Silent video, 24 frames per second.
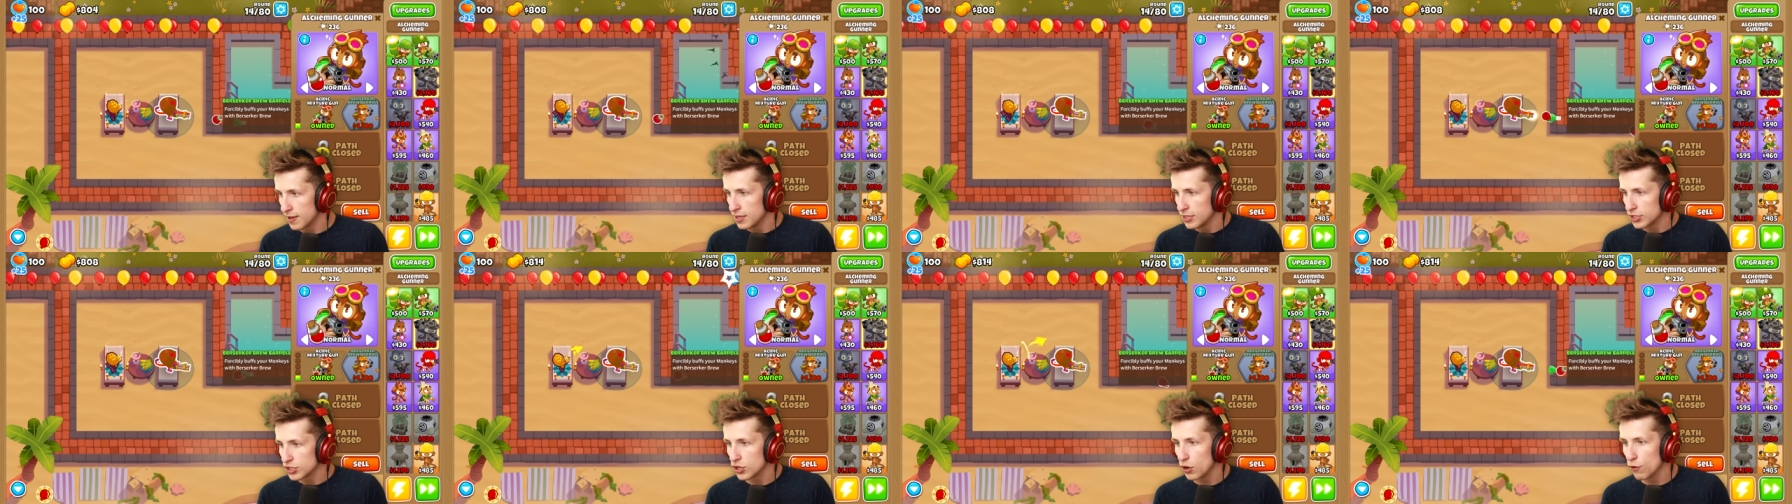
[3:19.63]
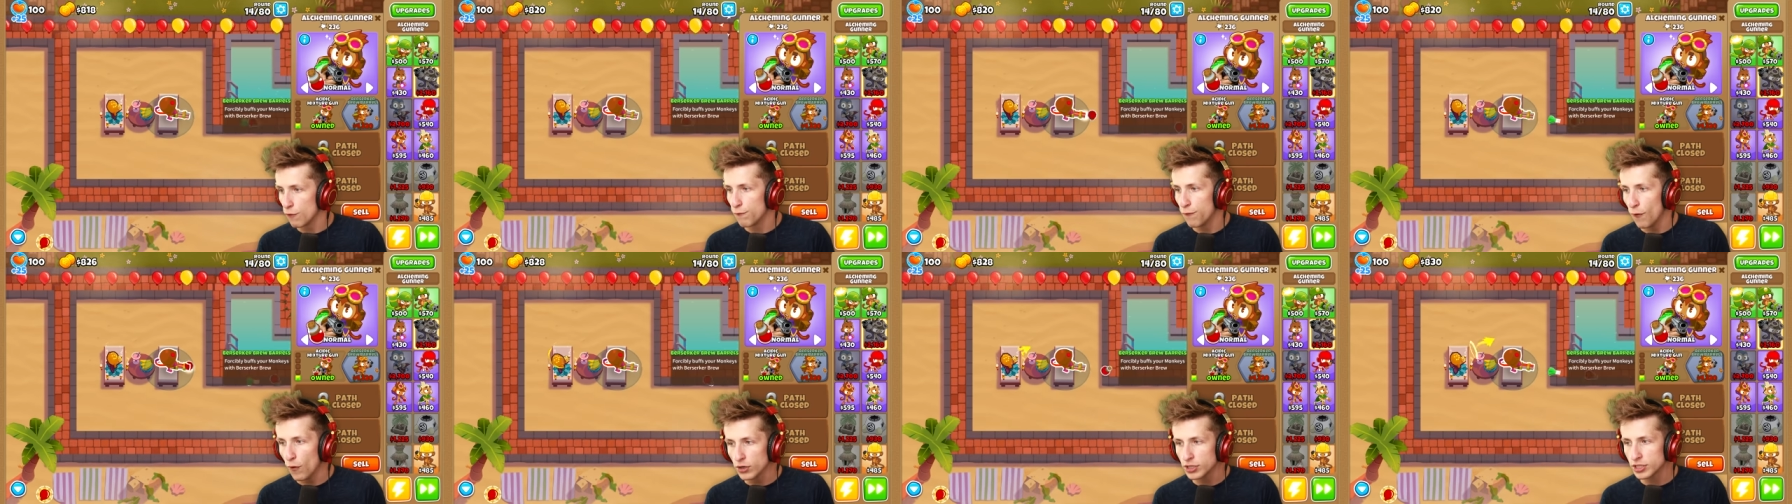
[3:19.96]
So
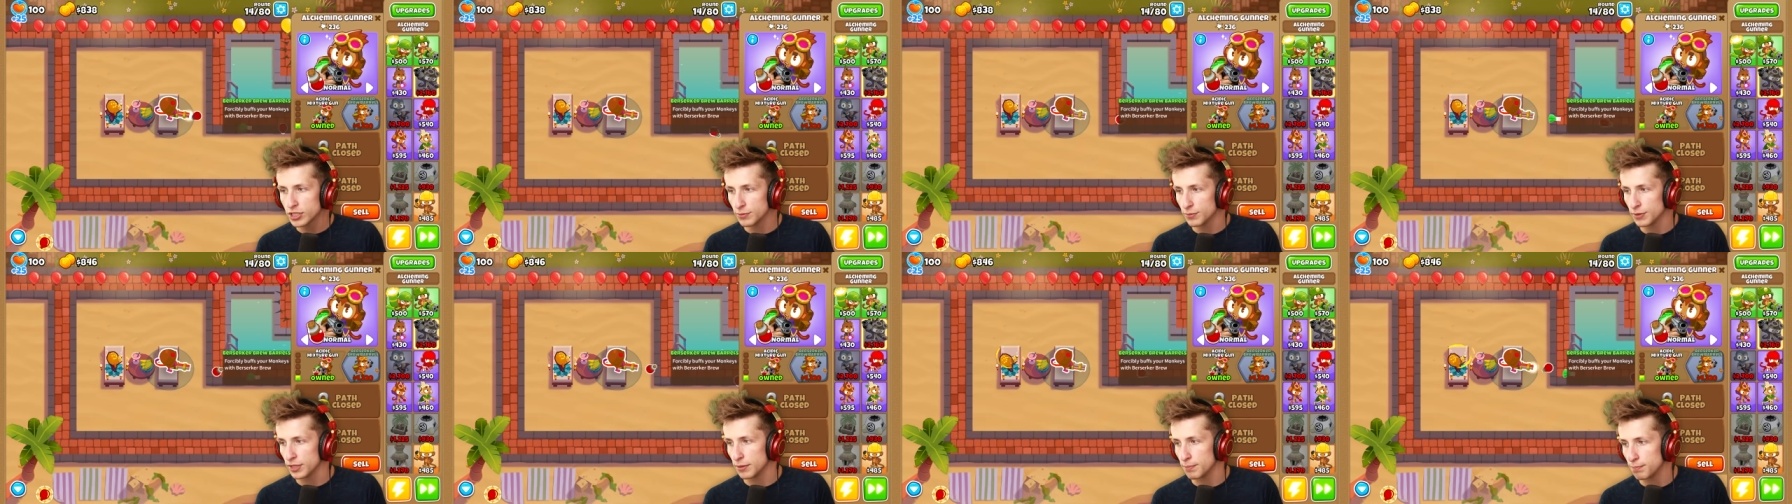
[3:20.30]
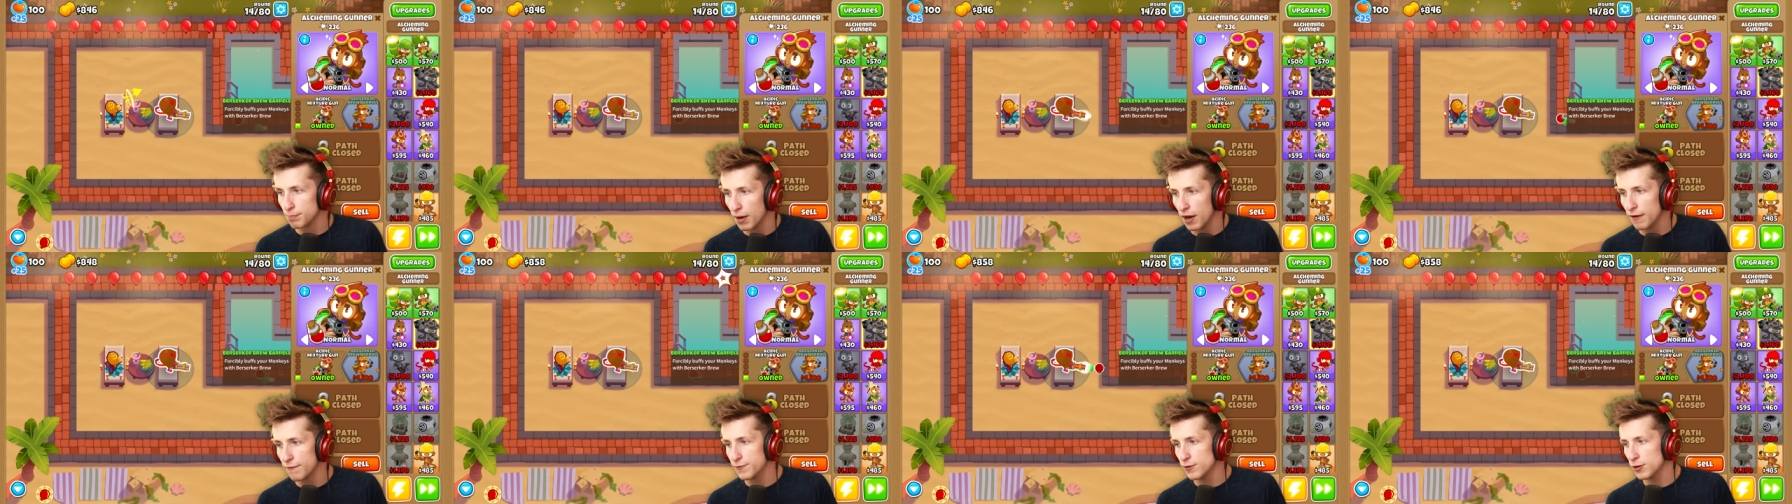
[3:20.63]
forcibly
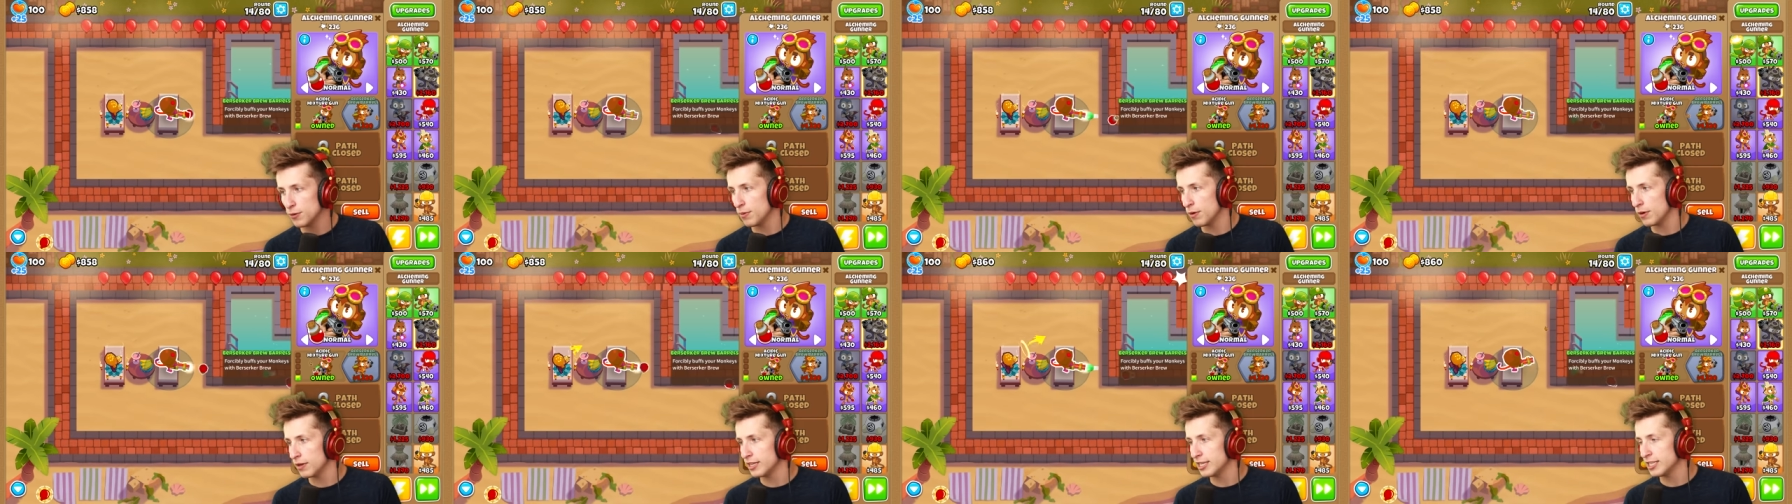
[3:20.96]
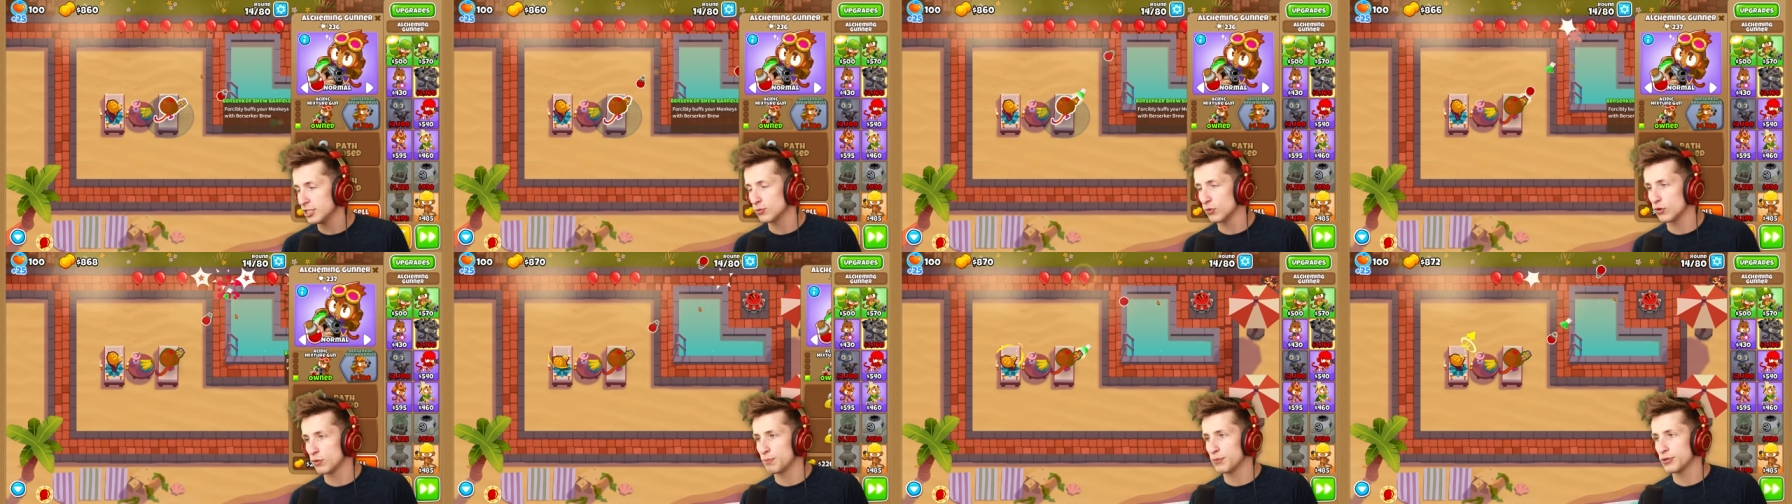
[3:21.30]
buff your
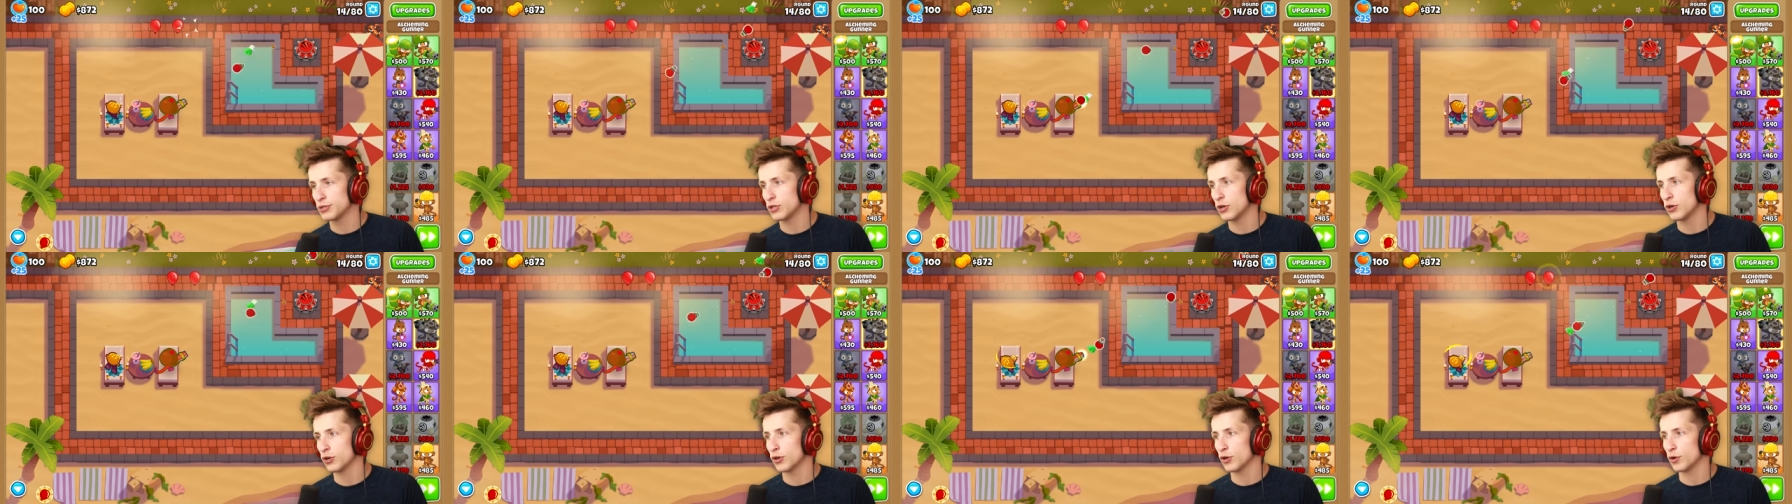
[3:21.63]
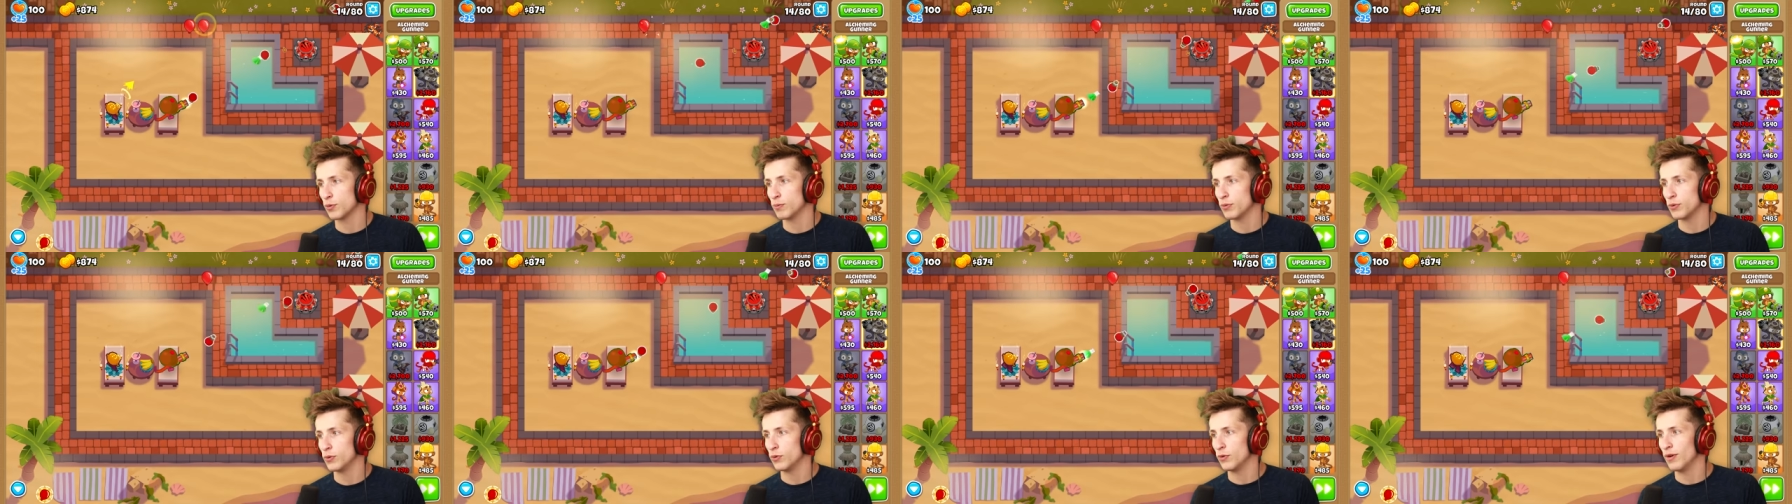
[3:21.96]
monkeys with Berserker
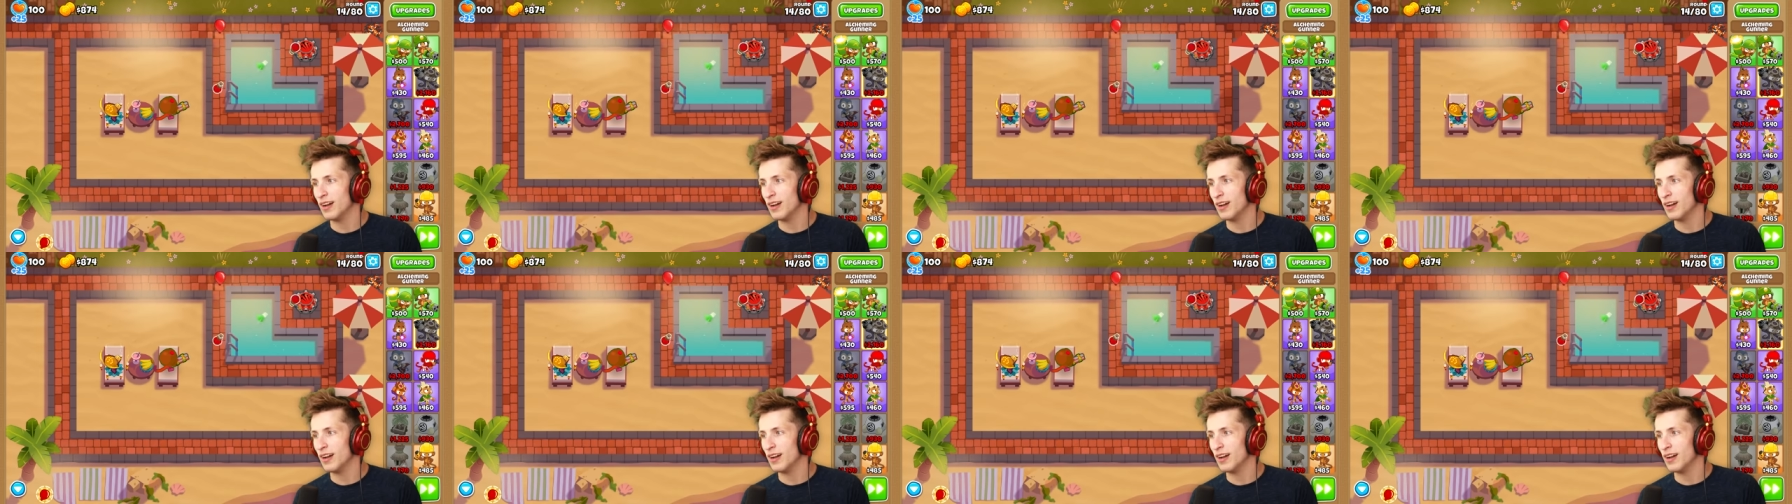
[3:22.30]
Brew.